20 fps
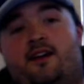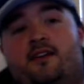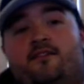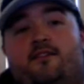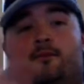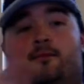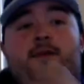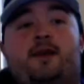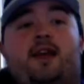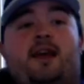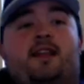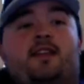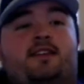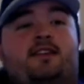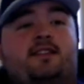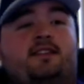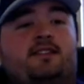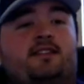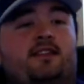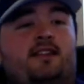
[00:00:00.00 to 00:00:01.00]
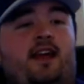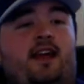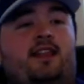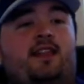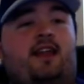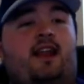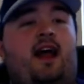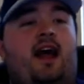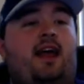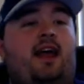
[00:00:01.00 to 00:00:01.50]
for me at least, the day
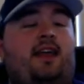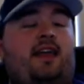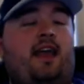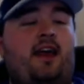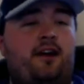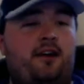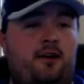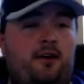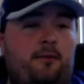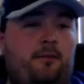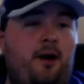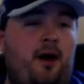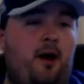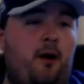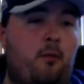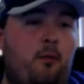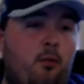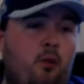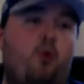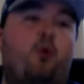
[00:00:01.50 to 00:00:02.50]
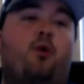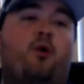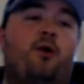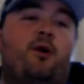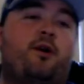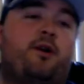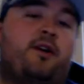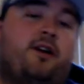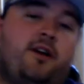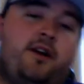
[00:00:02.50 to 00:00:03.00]
that I care about
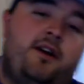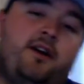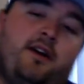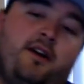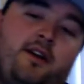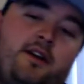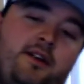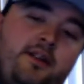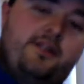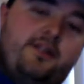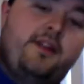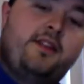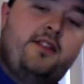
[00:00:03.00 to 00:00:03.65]
more than the